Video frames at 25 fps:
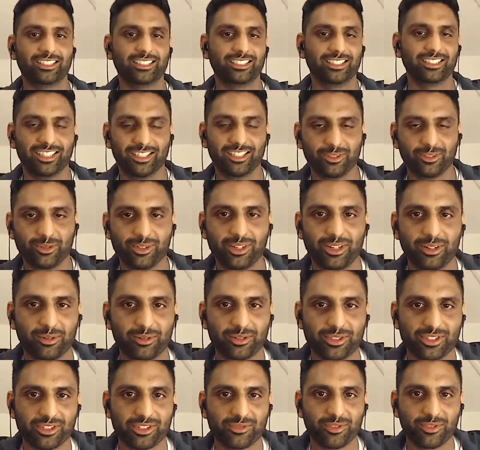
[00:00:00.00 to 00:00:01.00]
I
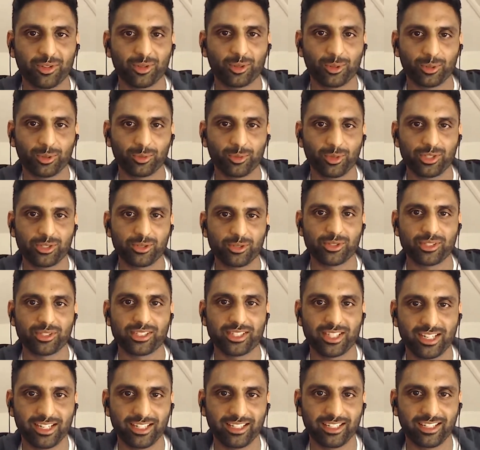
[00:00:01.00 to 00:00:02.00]
was just following what you
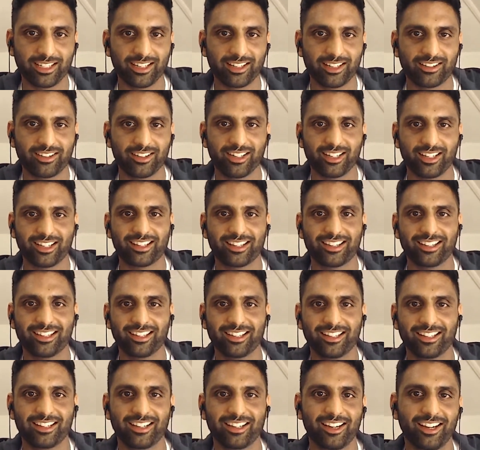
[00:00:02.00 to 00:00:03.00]
were saying, and I think
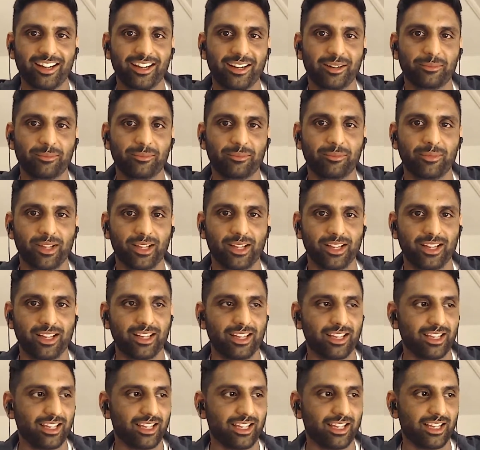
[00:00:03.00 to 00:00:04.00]
that
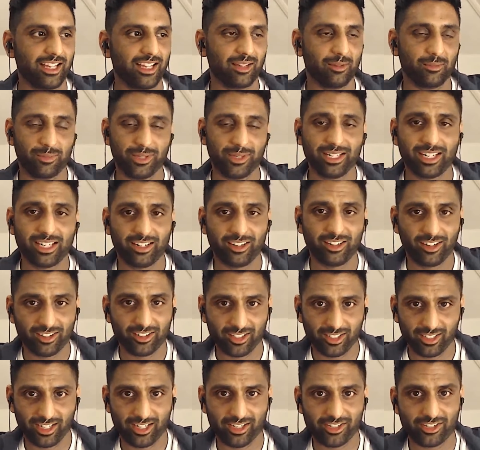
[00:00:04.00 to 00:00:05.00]
being in
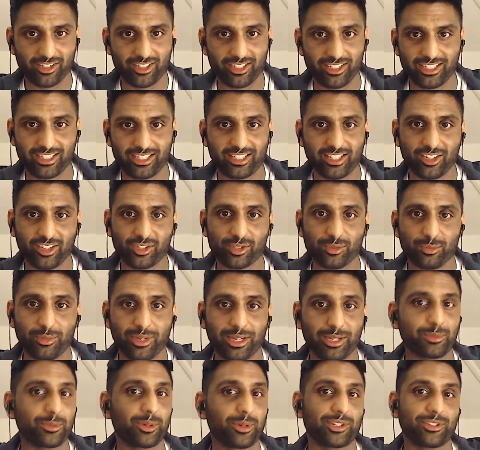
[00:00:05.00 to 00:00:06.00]
London, actually, it
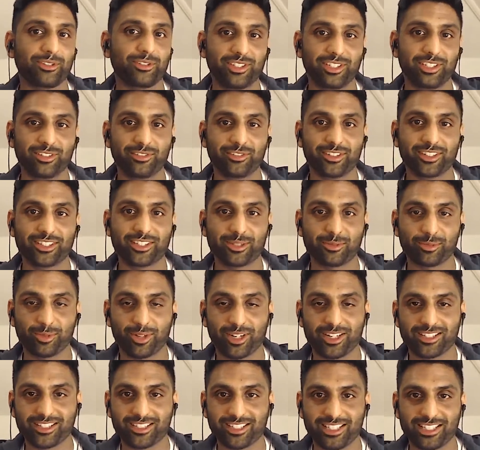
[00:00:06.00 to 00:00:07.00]
doesn't make much of a difference,
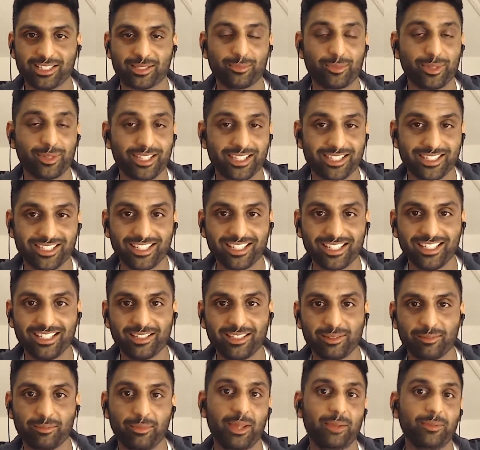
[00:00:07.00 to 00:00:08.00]
surprisingly. It's a big
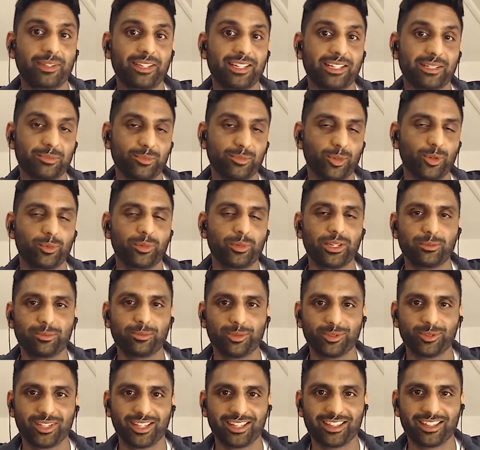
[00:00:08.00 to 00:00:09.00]
city. Maybe there's more
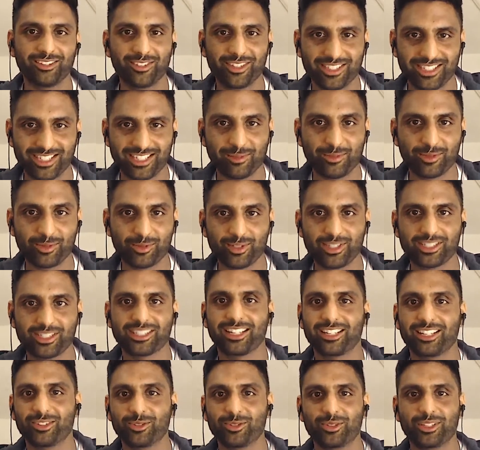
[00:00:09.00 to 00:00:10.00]
people than there is in
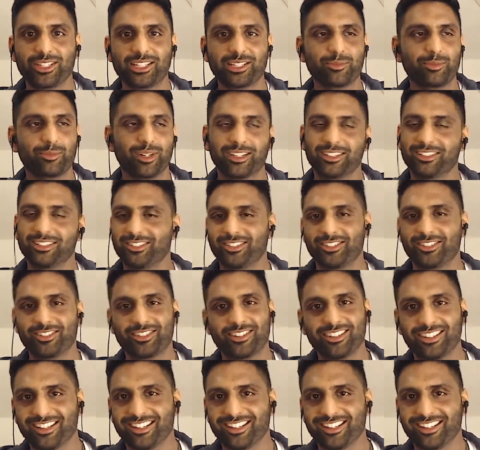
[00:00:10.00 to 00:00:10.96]
Ipswich that do this, but